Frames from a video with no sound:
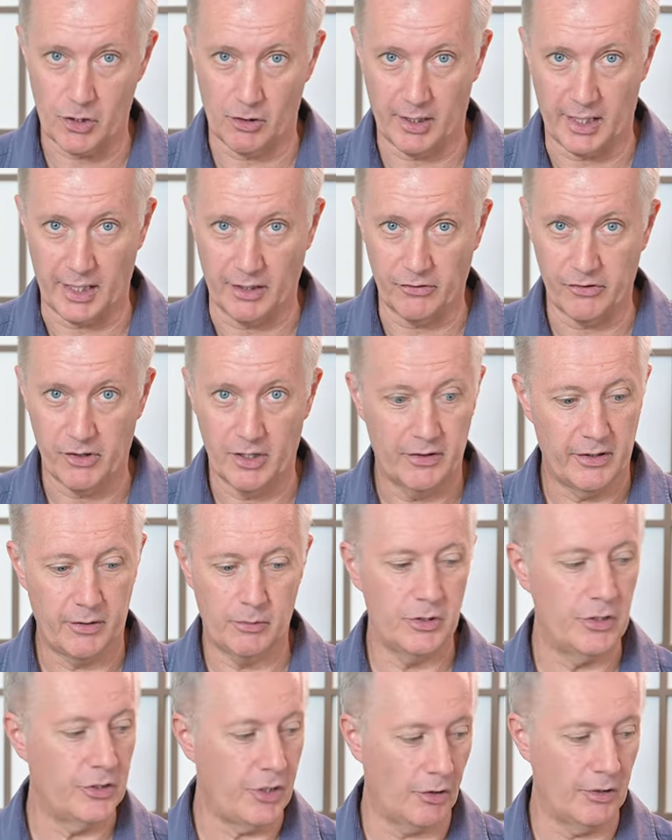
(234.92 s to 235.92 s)
lens,
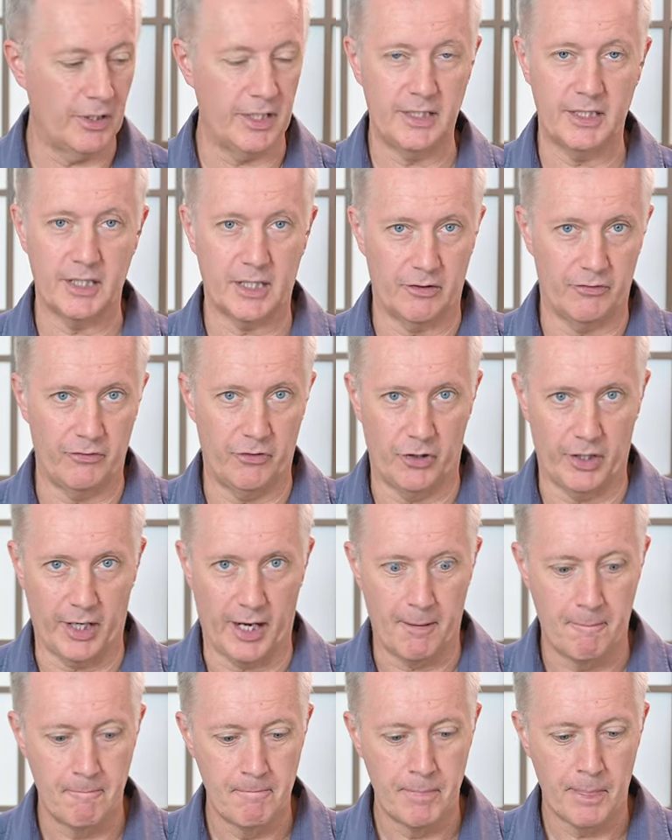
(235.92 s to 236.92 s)
then you don't need the converter.
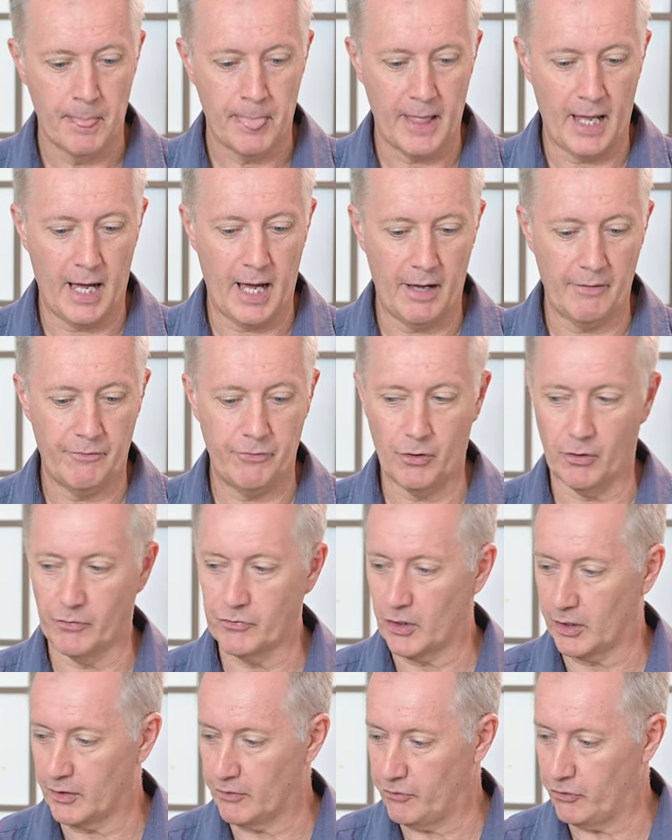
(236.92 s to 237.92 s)
If you've
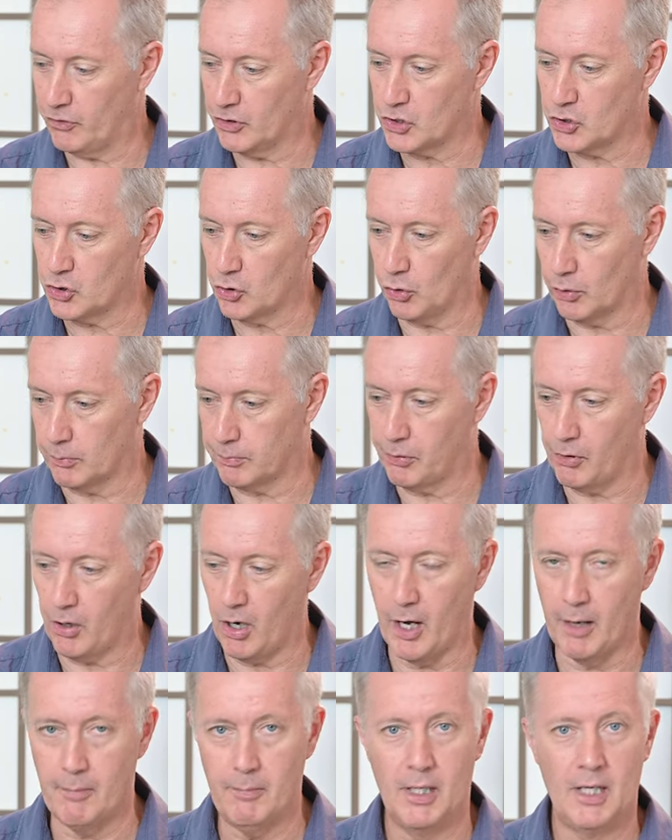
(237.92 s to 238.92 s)
got a very short
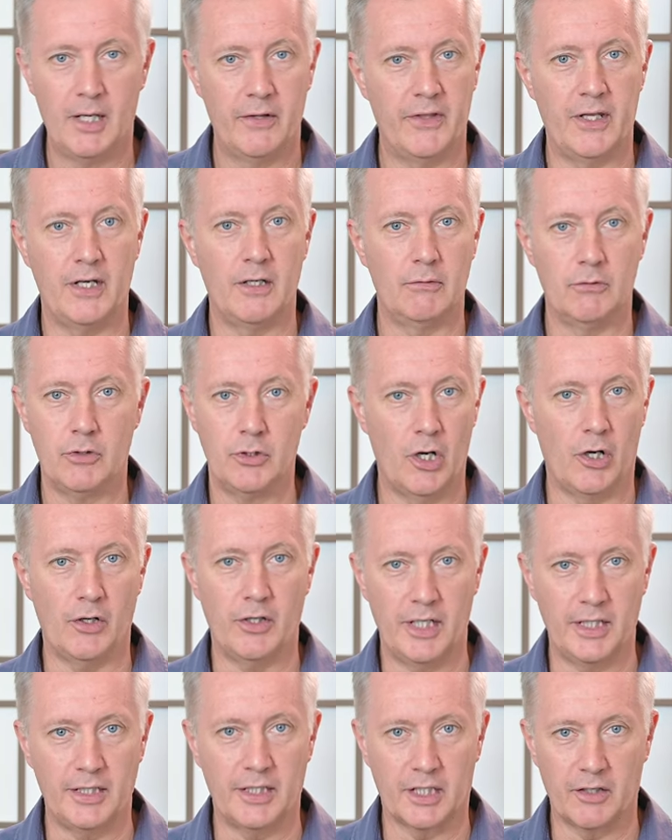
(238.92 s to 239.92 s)
prime, then you don't
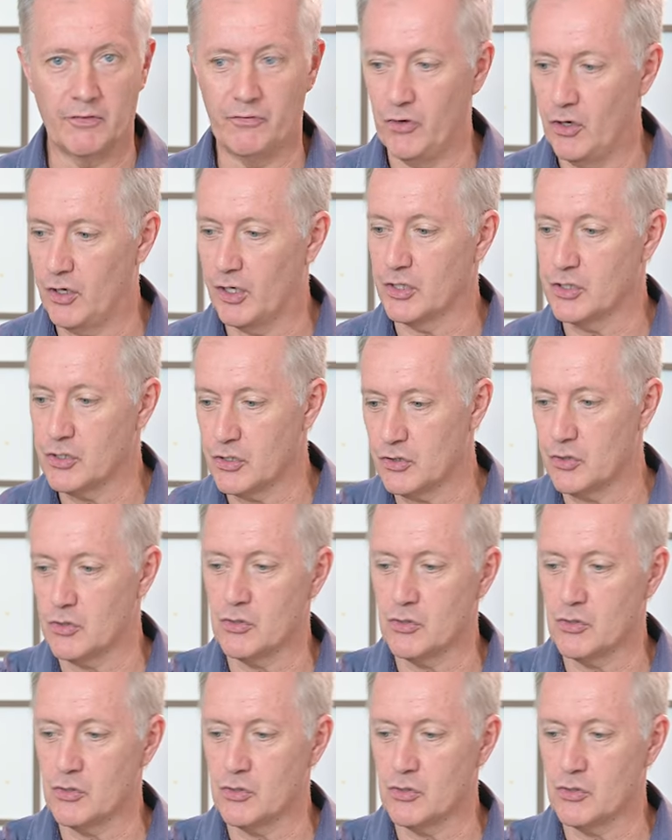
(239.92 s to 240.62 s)
need the converter. Just